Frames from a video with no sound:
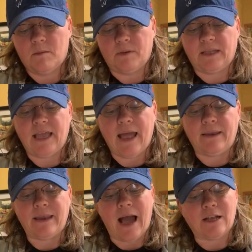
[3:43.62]
But
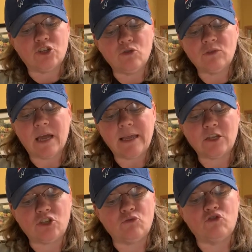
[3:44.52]
again, not too tight
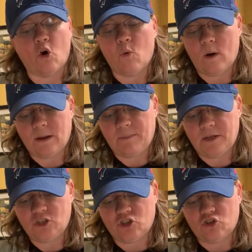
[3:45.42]
because you don't want to
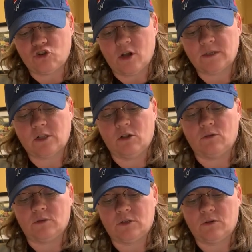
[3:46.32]
pinch the straws
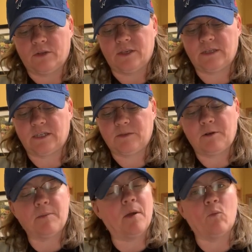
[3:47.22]
closed or this
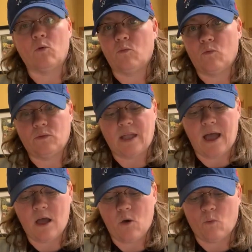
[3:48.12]
experiment won't
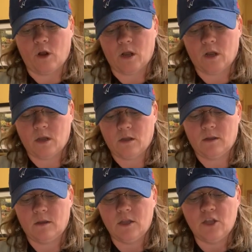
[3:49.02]
not work.
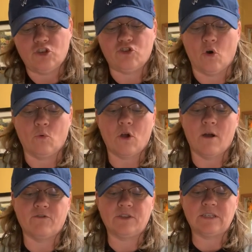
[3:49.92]
Don't
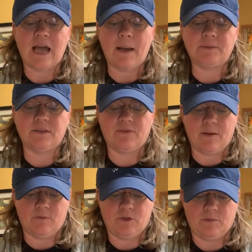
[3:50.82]
cover the tops of
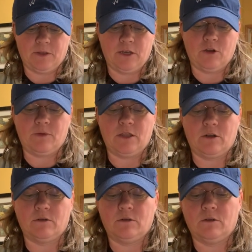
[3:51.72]
them with the Play-Doh either.